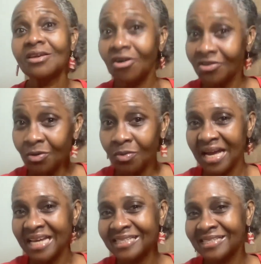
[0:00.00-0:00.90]

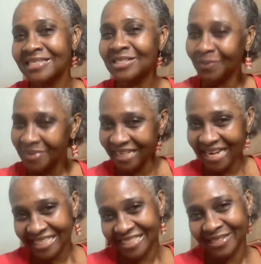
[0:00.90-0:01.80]
Otherwise, something
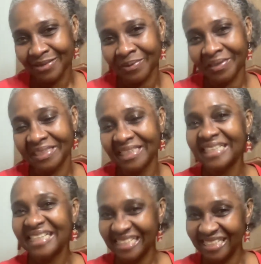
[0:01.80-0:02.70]
like cinnamon
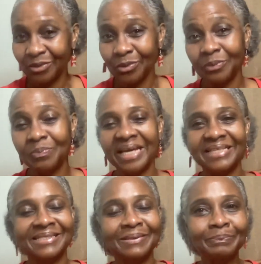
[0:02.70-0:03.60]
is a good
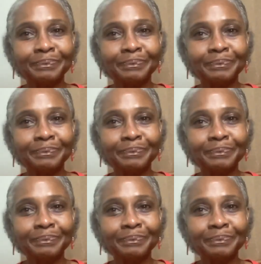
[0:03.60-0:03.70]
bet.